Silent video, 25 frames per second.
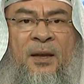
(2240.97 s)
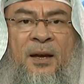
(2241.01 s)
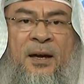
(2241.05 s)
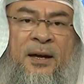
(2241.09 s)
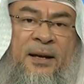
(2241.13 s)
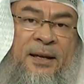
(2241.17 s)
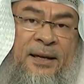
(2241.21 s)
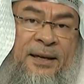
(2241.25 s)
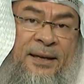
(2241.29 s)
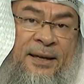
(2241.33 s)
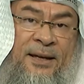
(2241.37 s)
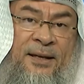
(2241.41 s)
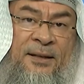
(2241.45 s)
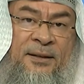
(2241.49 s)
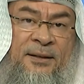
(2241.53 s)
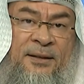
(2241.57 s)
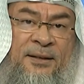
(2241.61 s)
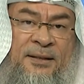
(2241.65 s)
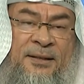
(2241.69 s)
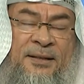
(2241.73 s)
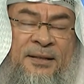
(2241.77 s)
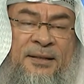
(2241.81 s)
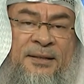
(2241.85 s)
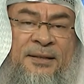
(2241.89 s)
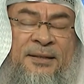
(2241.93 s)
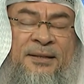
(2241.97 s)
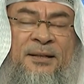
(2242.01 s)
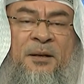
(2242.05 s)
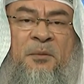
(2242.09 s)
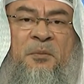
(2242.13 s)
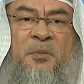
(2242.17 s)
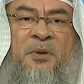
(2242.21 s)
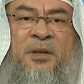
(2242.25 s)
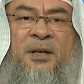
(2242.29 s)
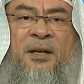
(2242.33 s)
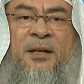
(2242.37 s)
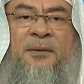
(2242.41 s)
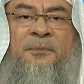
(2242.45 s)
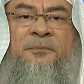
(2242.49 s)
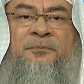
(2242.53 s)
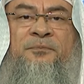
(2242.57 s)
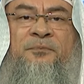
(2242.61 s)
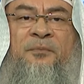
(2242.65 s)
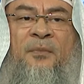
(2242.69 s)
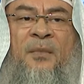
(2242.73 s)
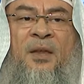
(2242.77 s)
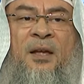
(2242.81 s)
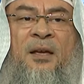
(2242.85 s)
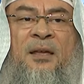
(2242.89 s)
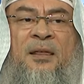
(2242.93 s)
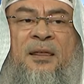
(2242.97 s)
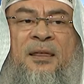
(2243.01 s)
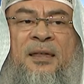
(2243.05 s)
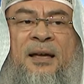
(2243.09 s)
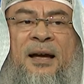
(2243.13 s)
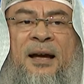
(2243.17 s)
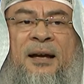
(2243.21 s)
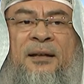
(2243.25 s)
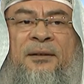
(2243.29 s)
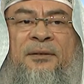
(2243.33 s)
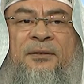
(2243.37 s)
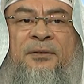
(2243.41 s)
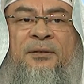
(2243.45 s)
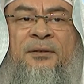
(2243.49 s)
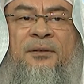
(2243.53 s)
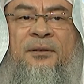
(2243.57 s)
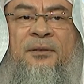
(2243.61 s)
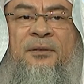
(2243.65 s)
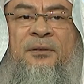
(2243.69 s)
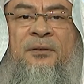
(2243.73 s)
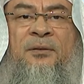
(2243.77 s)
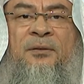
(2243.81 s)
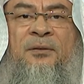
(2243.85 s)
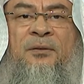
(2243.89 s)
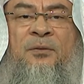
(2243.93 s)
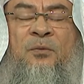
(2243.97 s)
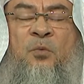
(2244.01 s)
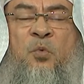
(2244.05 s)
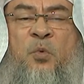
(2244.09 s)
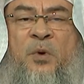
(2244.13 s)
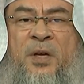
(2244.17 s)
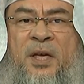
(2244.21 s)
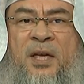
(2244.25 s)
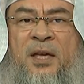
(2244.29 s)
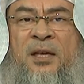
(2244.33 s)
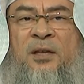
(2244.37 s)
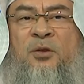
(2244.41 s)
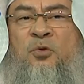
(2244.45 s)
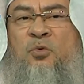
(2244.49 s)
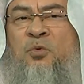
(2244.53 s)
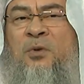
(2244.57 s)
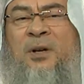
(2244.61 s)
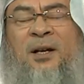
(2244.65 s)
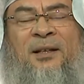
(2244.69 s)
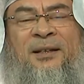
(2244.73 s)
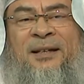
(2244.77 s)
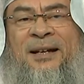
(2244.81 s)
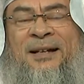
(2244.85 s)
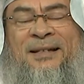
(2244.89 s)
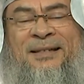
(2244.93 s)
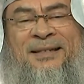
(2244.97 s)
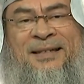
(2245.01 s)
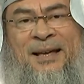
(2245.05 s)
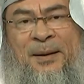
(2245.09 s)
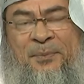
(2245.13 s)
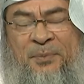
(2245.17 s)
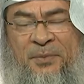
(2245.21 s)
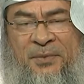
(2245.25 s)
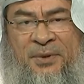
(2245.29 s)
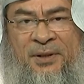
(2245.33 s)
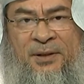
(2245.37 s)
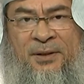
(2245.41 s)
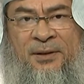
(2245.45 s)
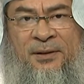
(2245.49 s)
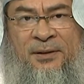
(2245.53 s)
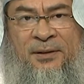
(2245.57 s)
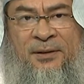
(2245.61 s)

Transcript: And again, this is something that we do not accept,